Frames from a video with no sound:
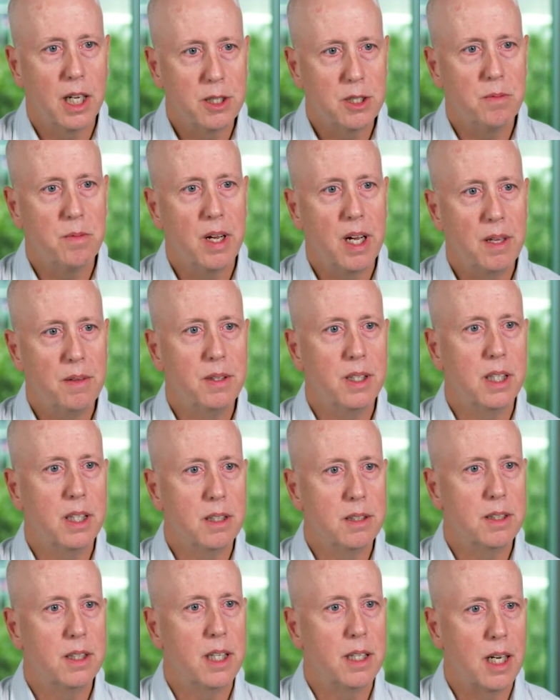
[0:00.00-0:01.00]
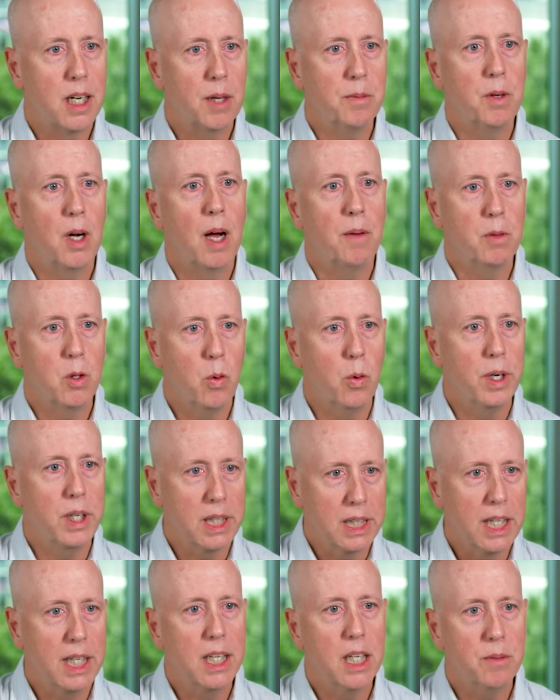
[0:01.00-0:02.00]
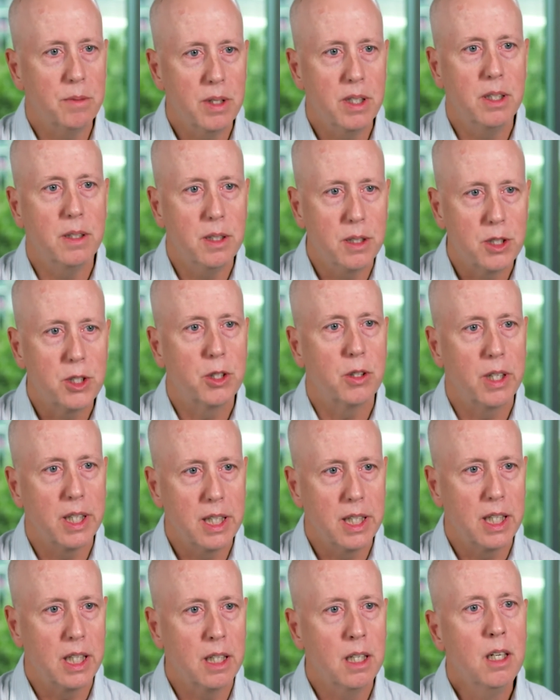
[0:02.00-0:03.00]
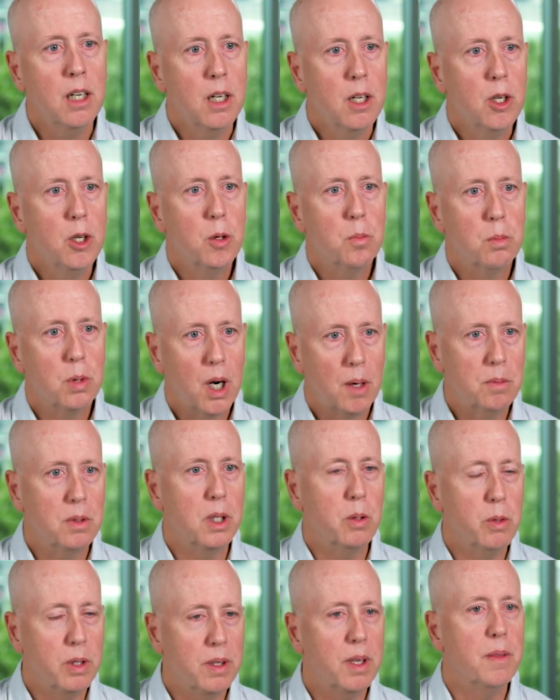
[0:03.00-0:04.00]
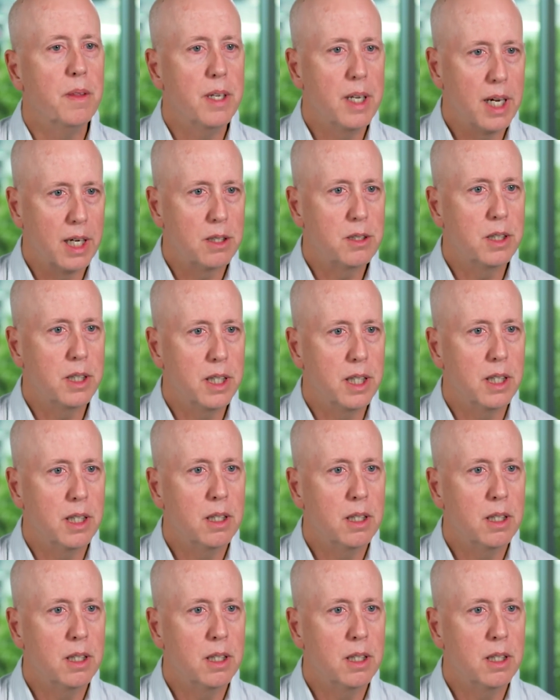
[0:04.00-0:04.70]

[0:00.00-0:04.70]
at Johnson Matthew and said that I'm going to get him into this training probably within the next